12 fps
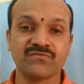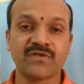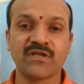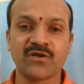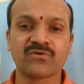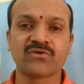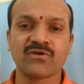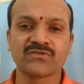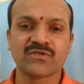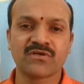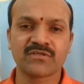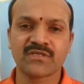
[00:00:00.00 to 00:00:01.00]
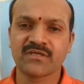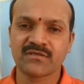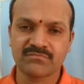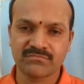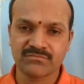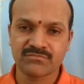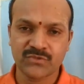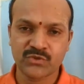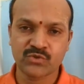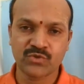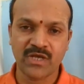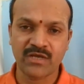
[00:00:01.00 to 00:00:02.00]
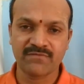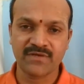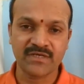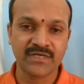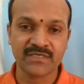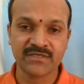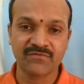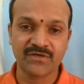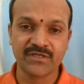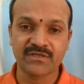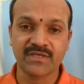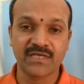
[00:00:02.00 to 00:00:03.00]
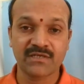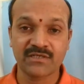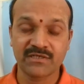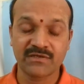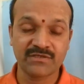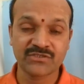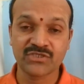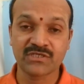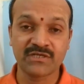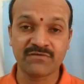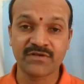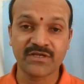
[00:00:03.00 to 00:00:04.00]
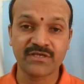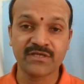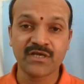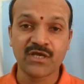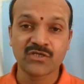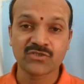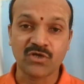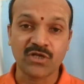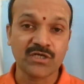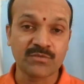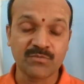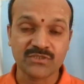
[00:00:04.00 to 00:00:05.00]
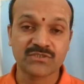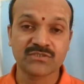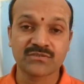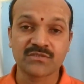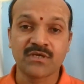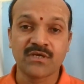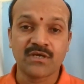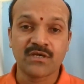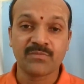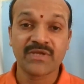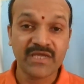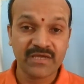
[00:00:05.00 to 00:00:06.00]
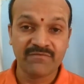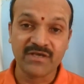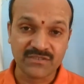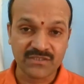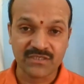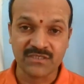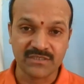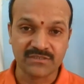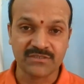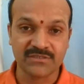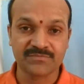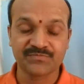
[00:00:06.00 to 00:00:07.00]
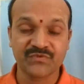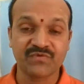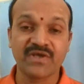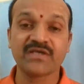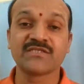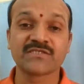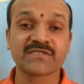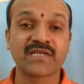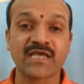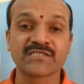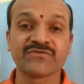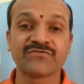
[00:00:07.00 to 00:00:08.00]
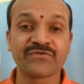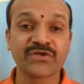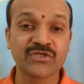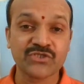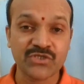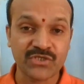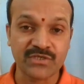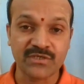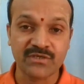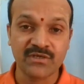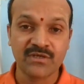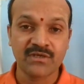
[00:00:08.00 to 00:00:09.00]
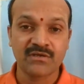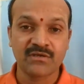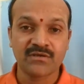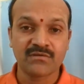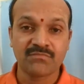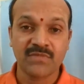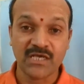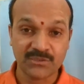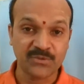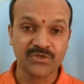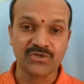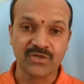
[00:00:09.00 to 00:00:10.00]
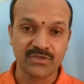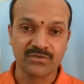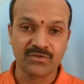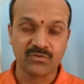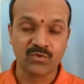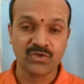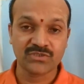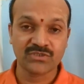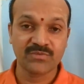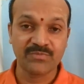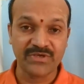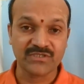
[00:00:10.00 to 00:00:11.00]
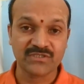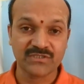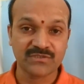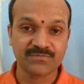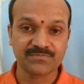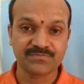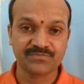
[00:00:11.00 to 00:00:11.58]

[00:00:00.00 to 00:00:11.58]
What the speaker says: When electrons are there, it should have conductivity, and each and every solid must behave as conductor. Why this classification has been done? What is the base?